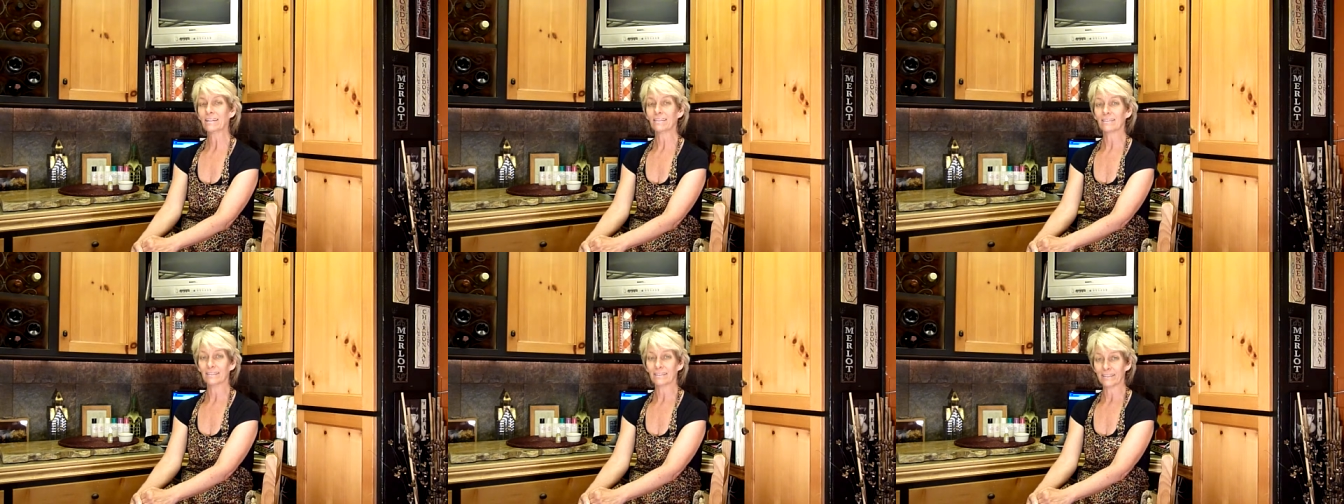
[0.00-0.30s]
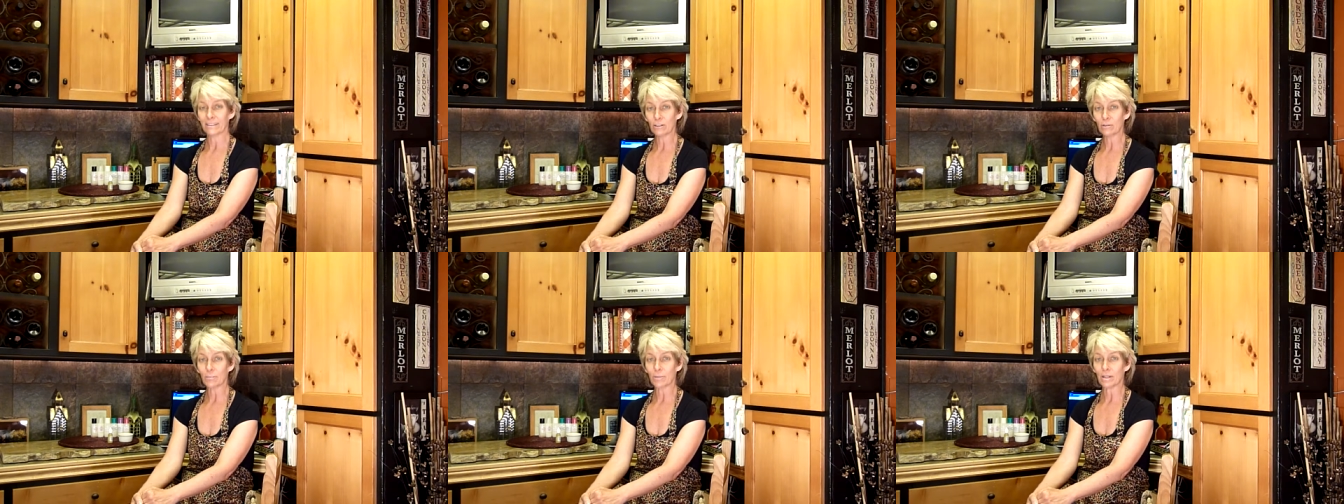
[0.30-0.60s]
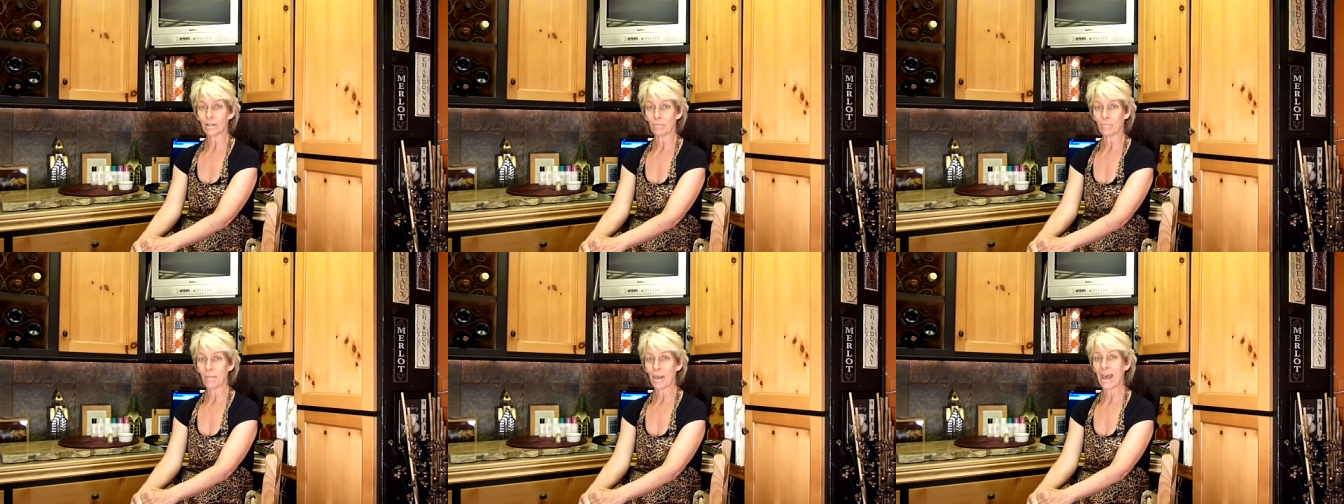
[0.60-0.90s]
a little bit
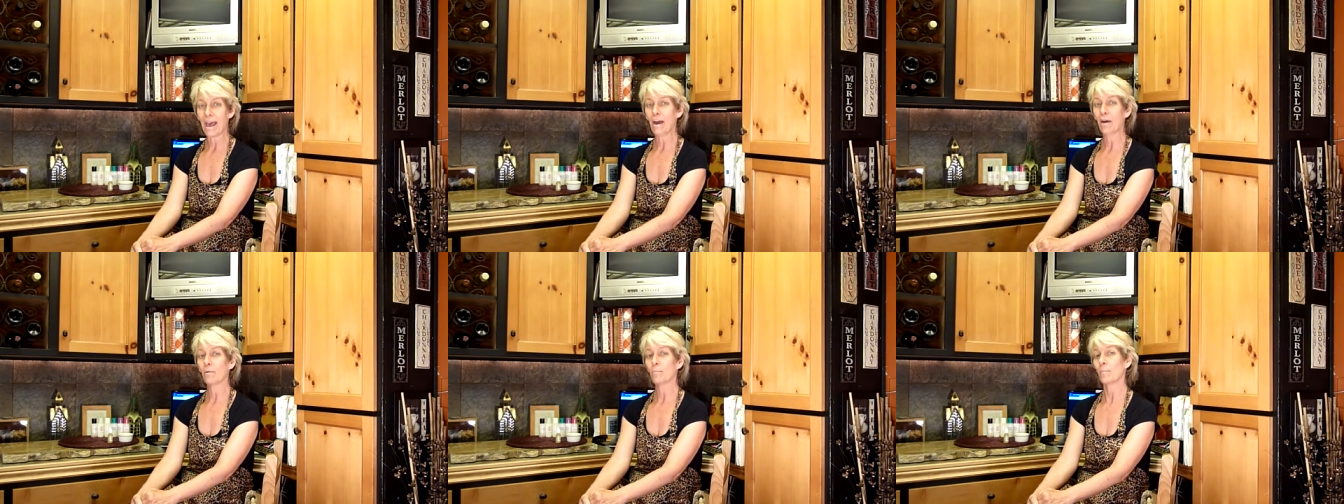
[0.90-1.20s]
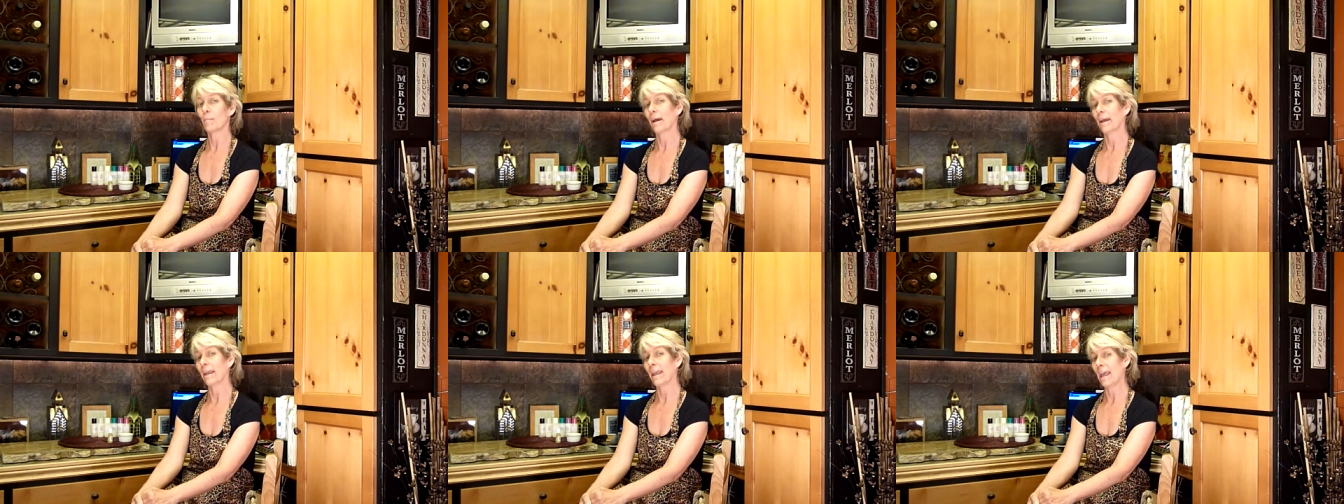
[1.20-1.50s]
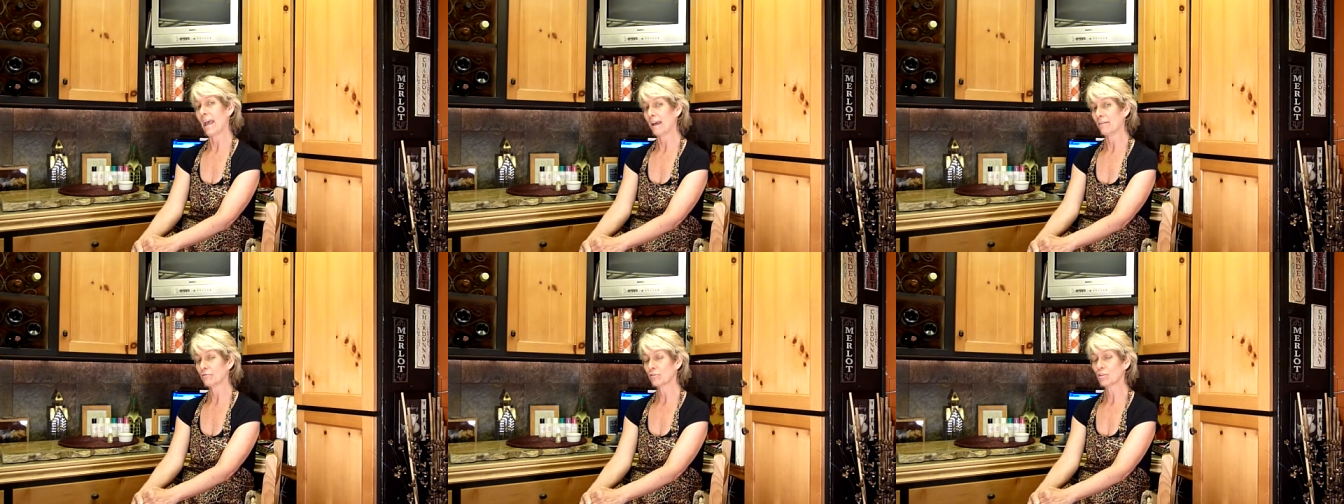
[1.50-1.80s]
about my
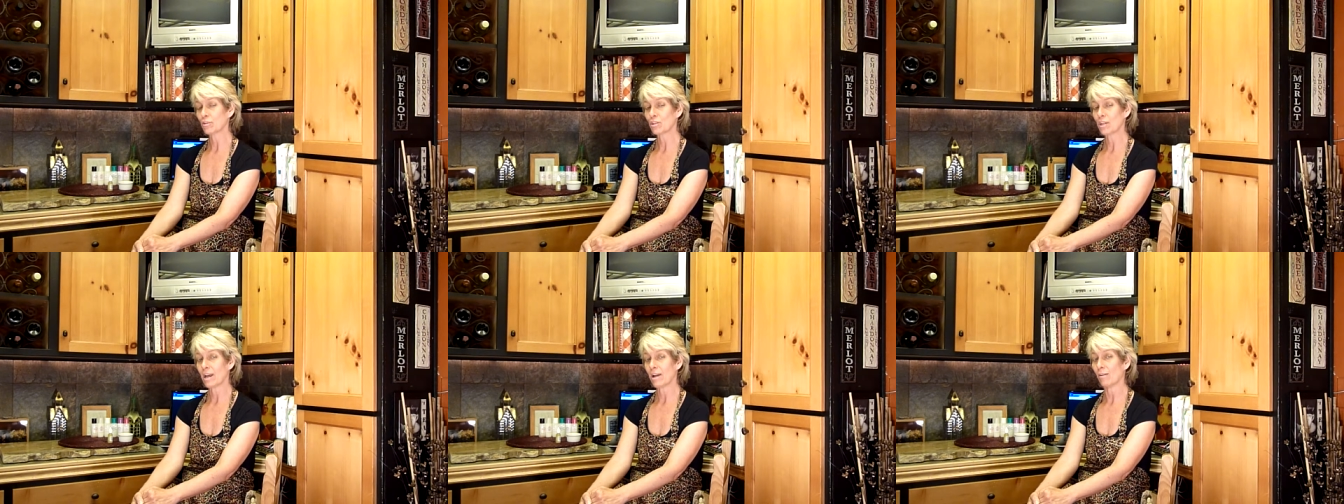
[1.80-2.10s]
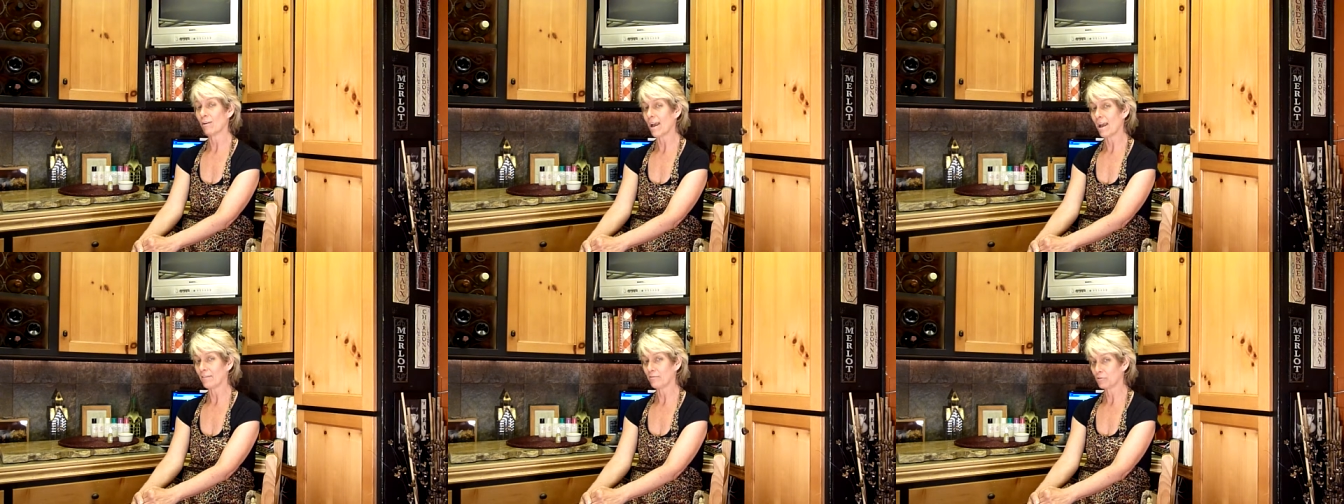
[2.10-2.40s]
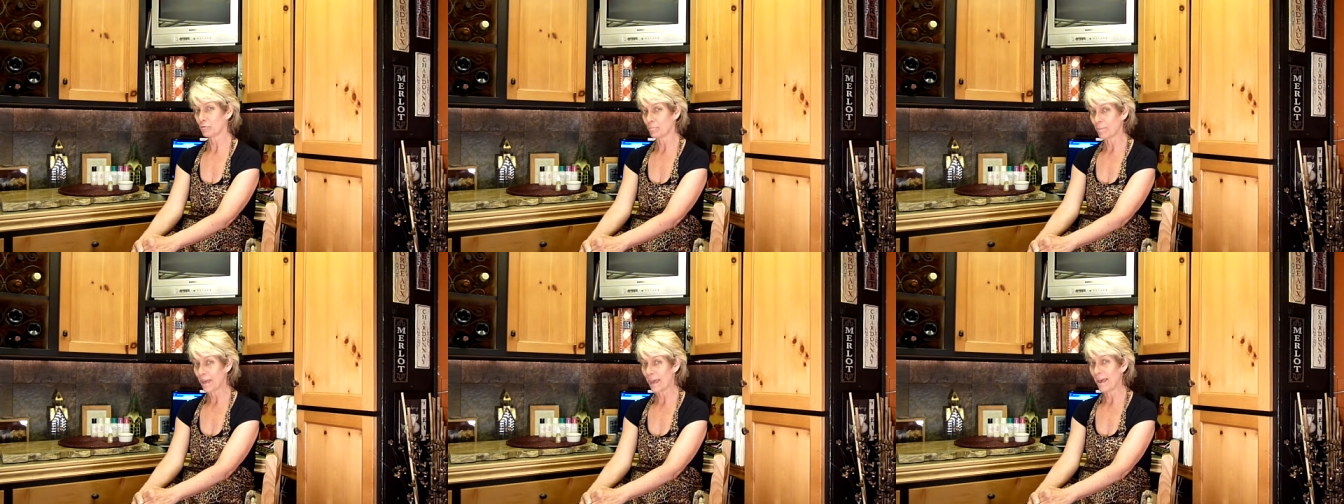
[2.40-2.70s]
after shower, after
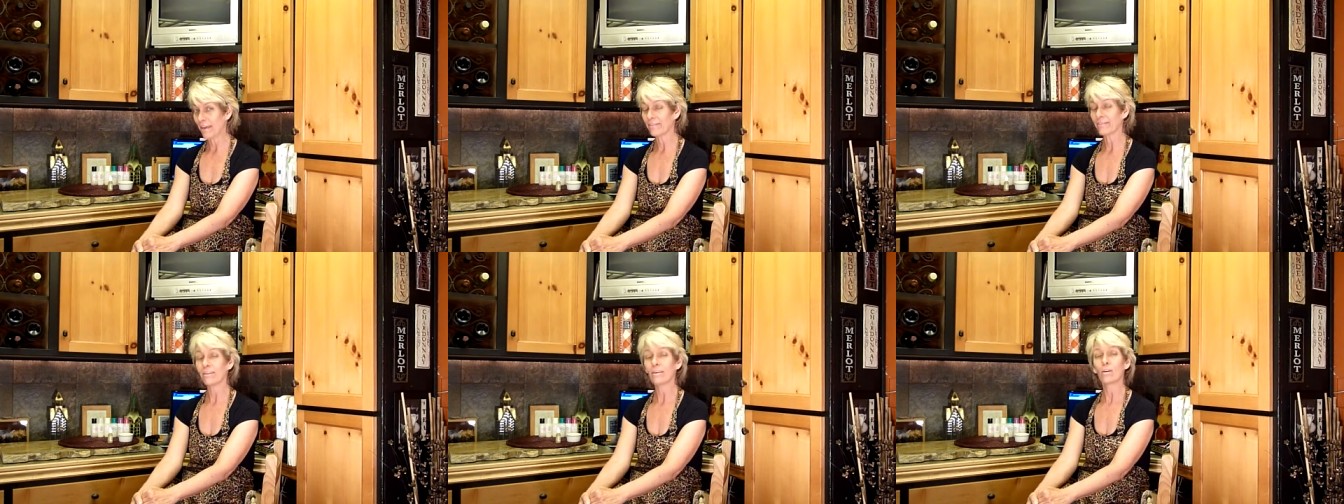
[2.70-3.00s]
bath